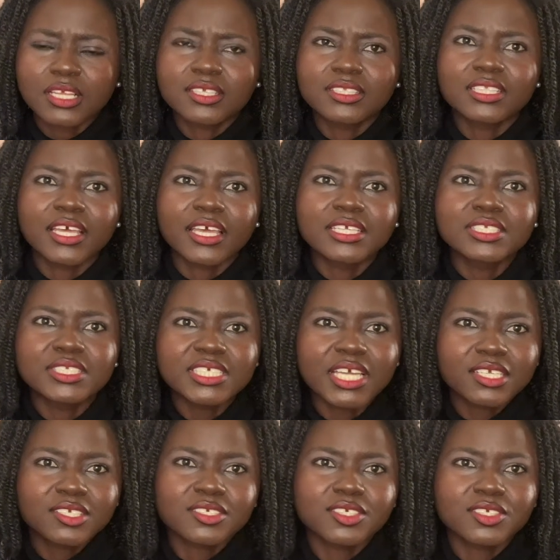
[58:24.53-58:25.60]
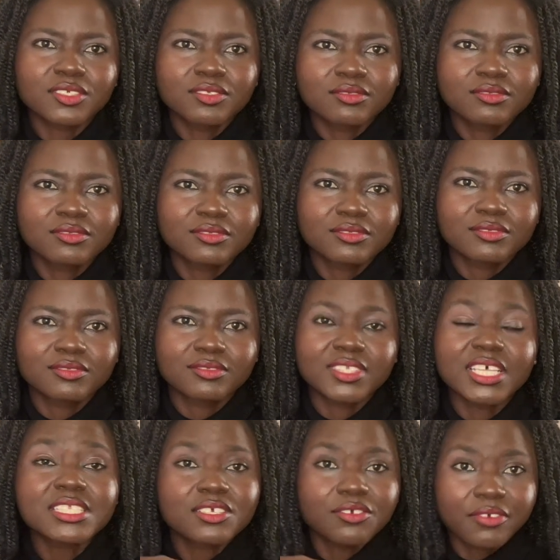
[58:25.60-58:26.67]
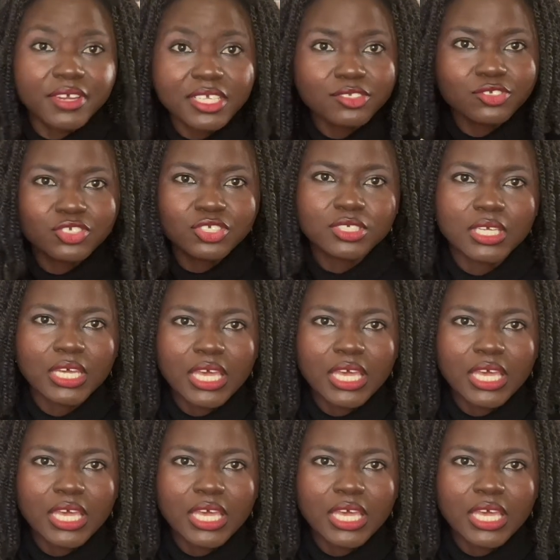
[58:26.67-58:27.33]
injection, the syringe,